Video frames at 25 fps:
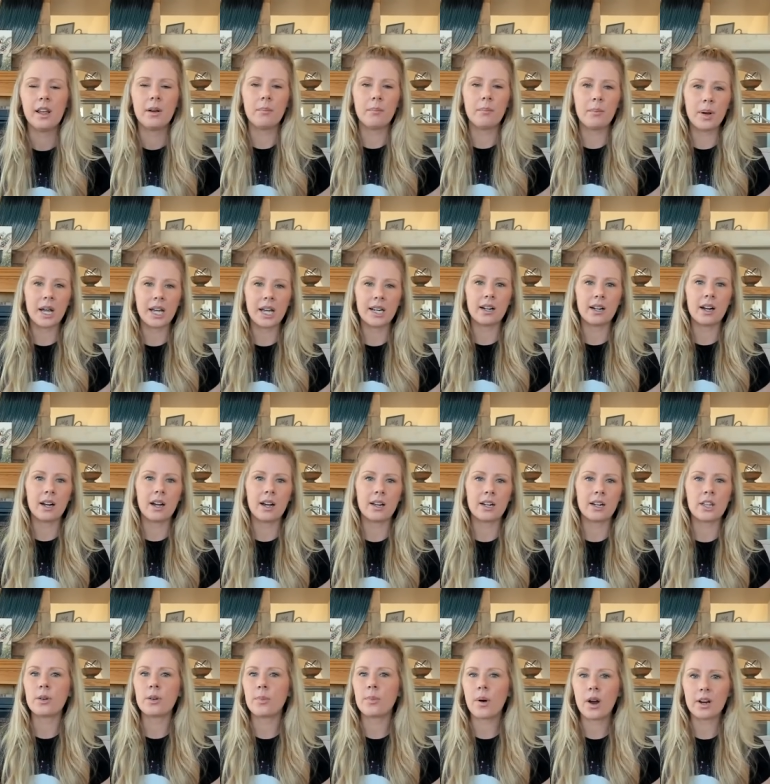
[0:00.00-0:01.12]
But
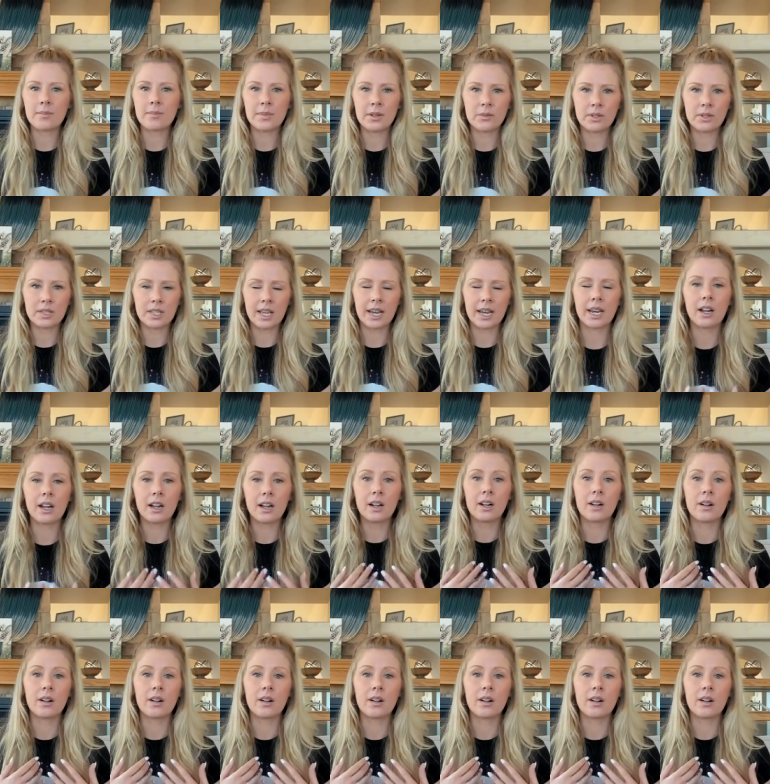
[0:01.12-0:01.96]
another part of me was like,